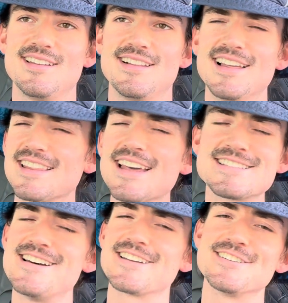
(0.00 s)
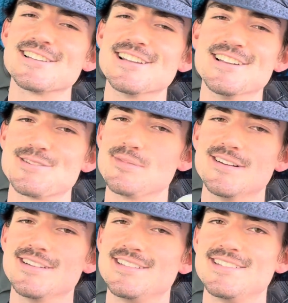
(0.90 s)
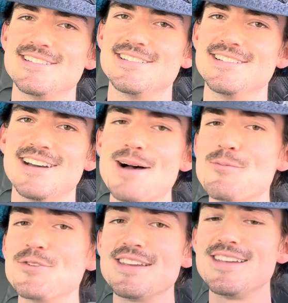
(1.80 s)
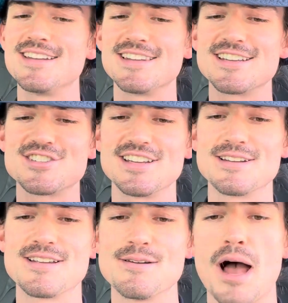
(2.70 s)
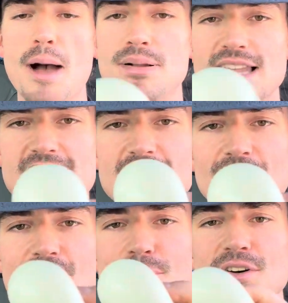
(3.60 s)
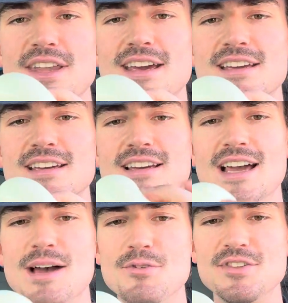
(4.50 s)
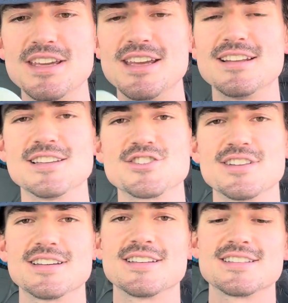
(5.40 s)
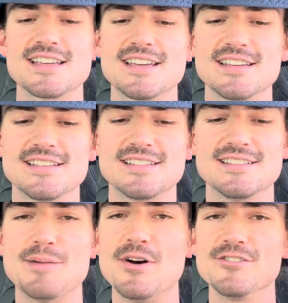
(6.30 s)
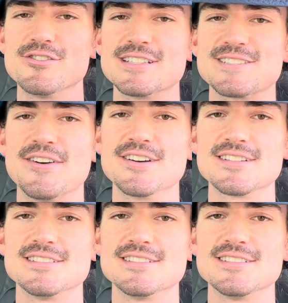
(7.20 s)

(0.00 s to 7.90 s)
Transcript: Like, that's not a good lunch, bro. I'm only eating this shit, a plain hard-boiled egg. I'm only eating this shit because, like, I'm hungry as fuck.